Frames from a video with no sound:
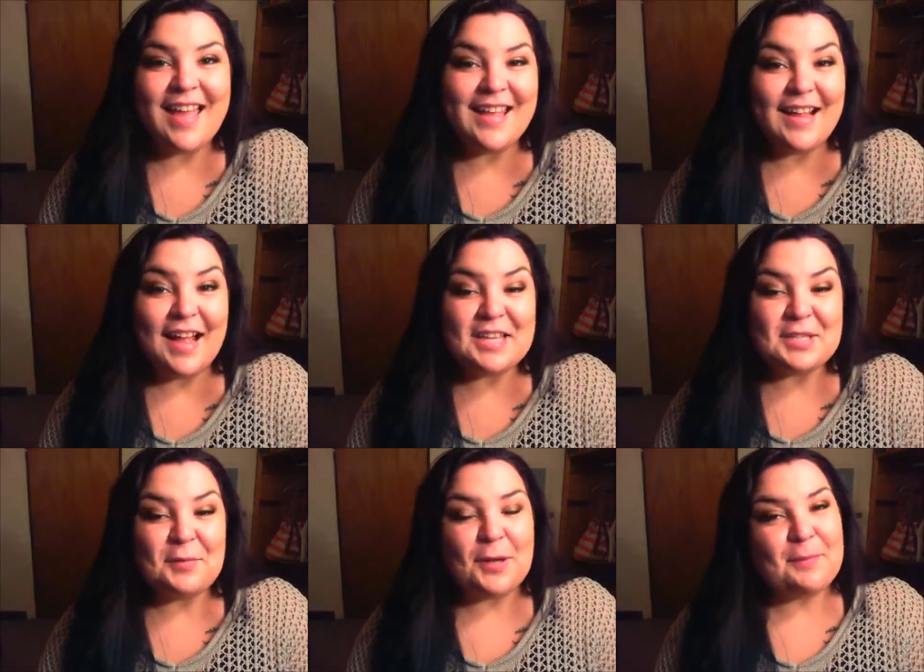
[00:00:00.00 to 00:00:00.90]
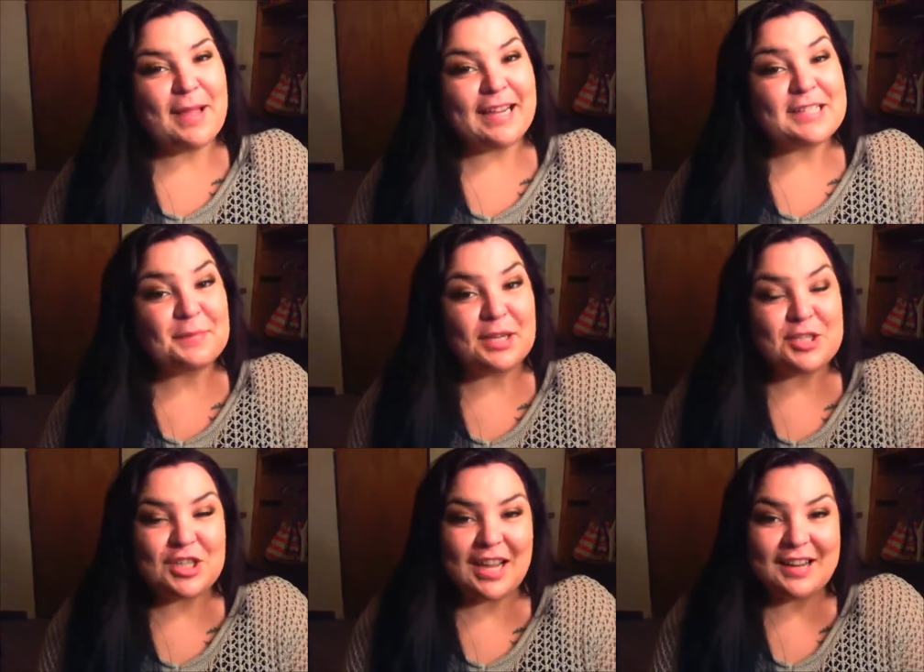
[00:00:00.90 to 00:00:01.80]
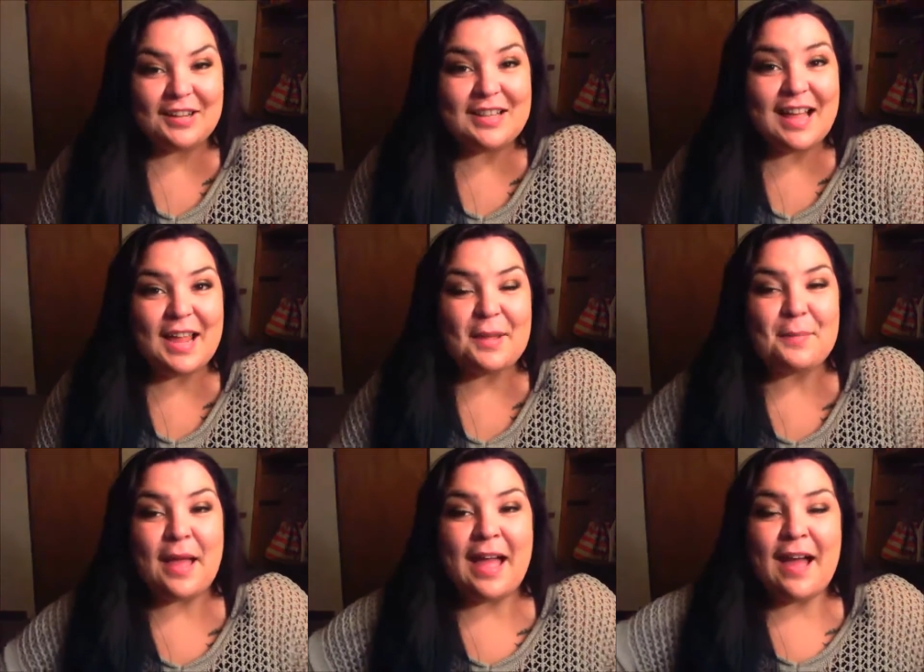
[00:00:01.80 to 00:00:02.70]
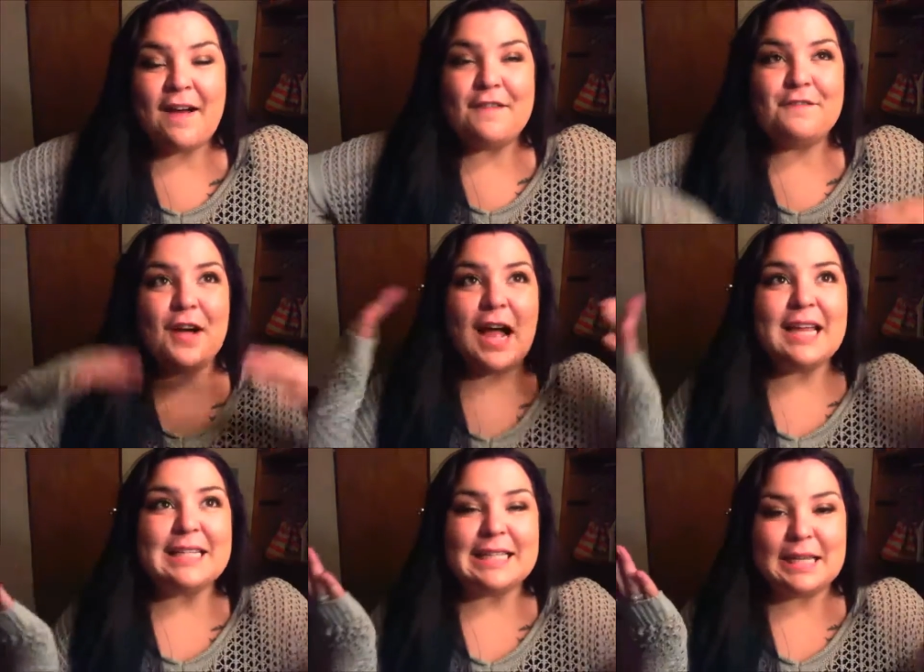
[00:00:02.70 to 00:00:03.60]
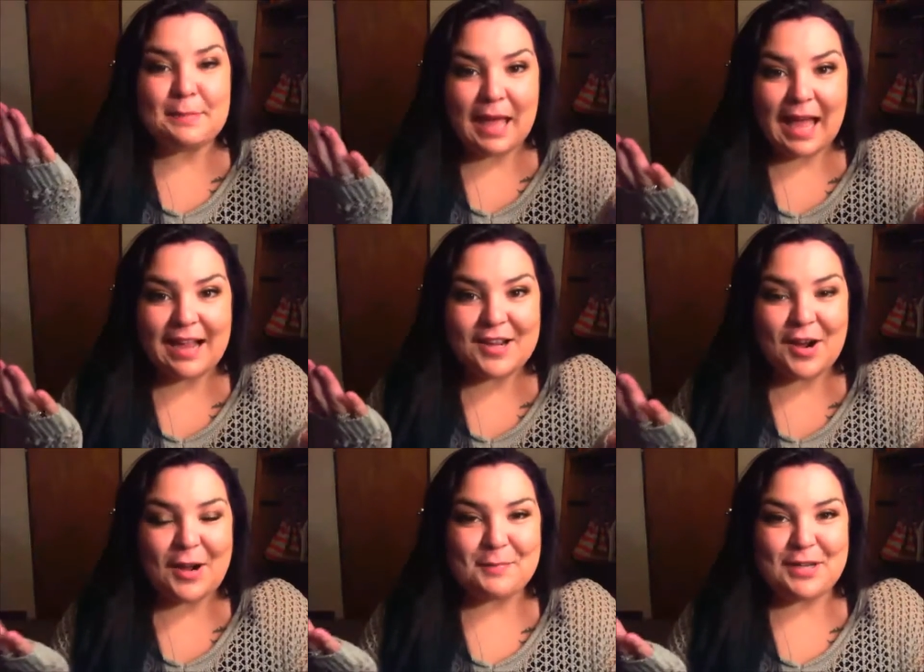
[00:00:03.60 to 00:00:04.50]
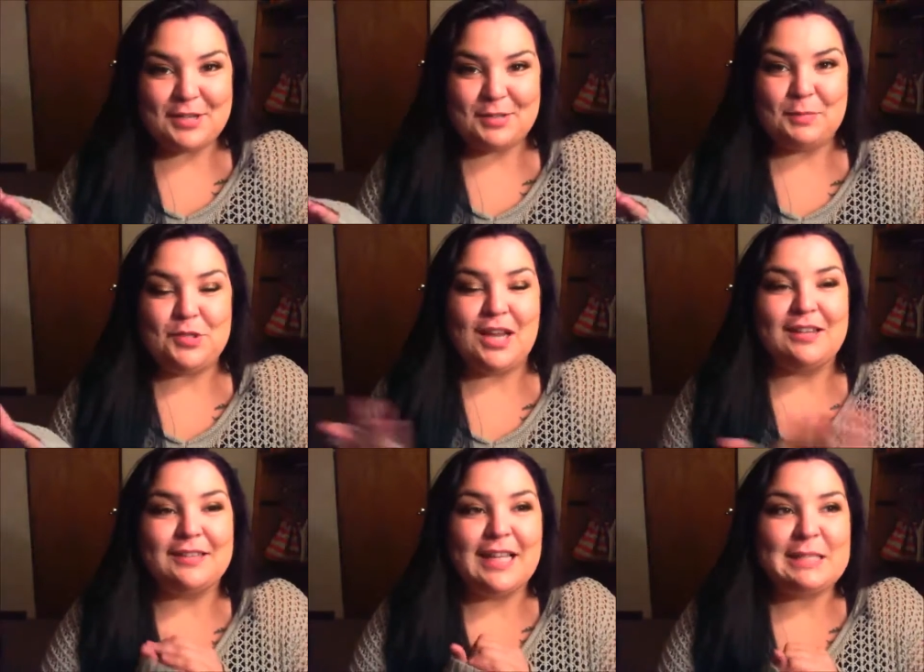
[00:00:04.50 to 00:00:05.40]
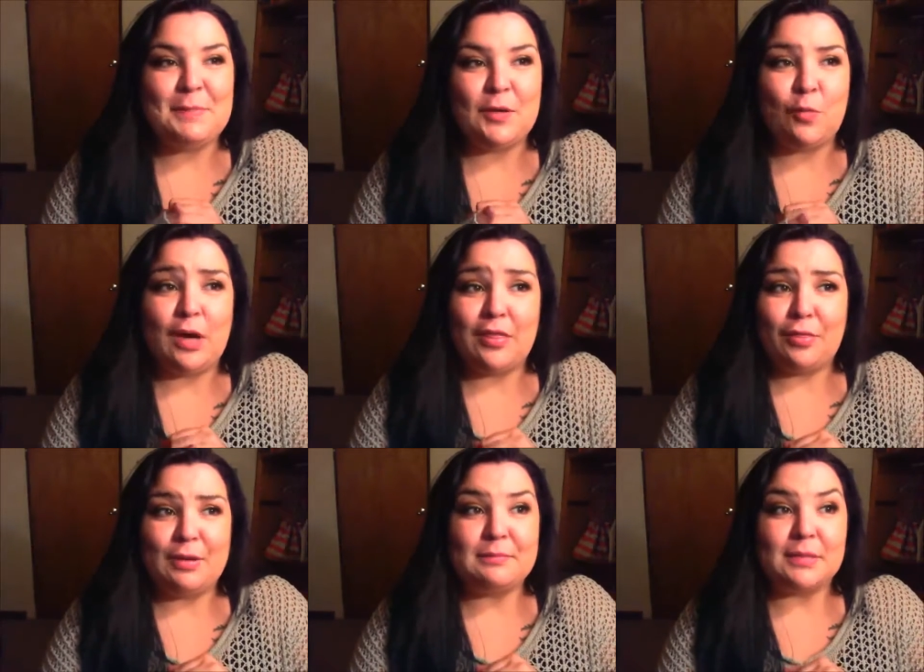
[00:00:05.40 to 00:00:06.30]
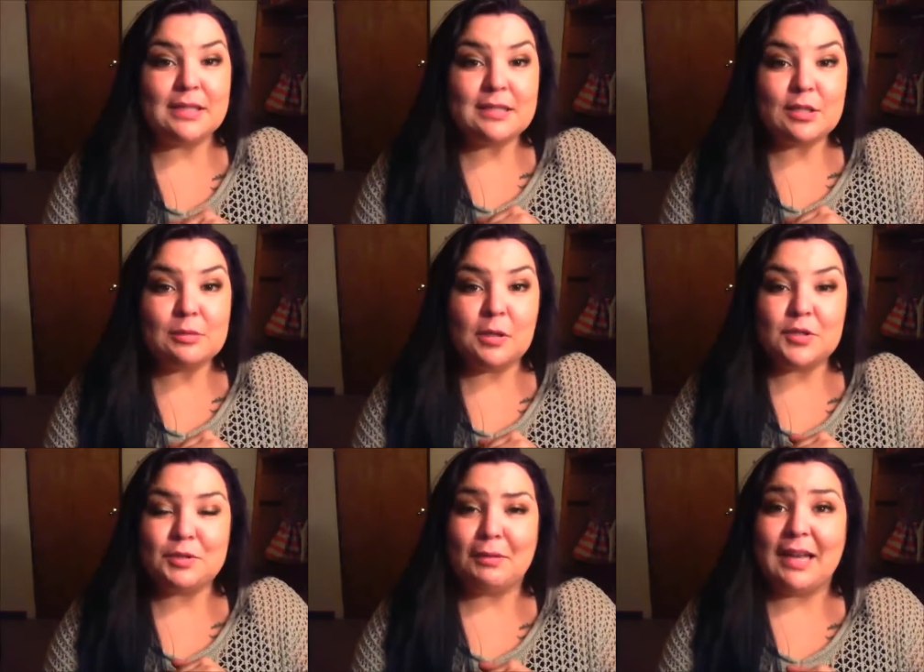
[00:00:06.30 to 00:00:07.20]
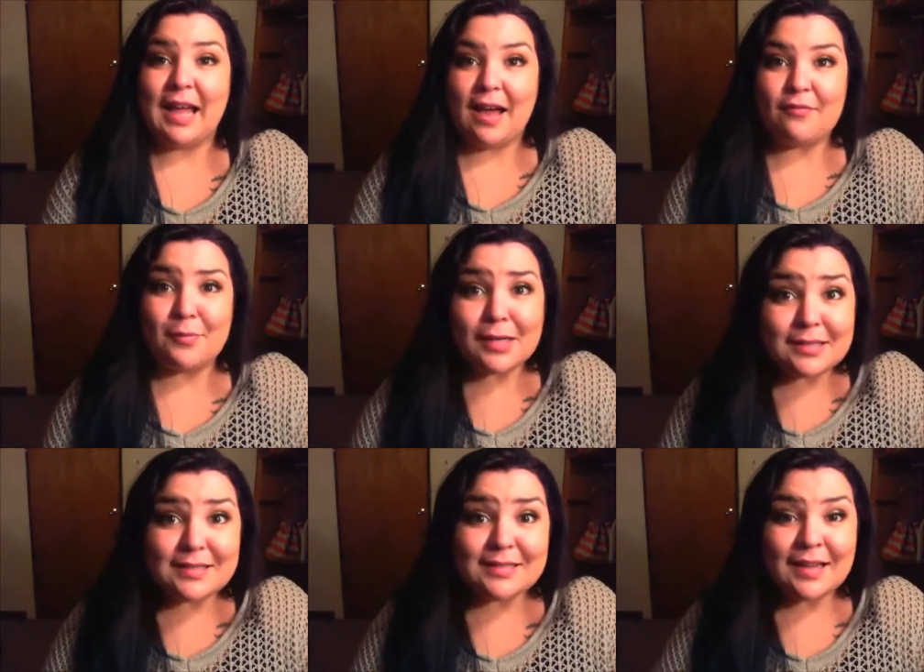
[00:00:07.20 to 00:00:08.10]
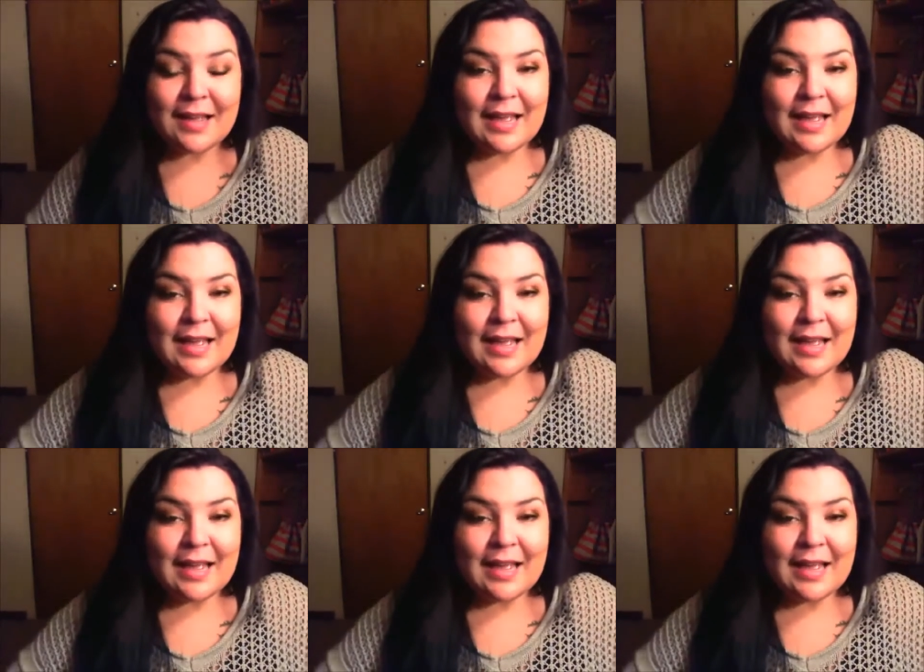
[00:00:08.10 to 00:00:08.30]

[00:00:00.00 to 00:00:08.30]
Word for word: Hey guys, welcome back to my channel. I am finally back on my YouTube channel. It's been what, three months almost? Three and a half months?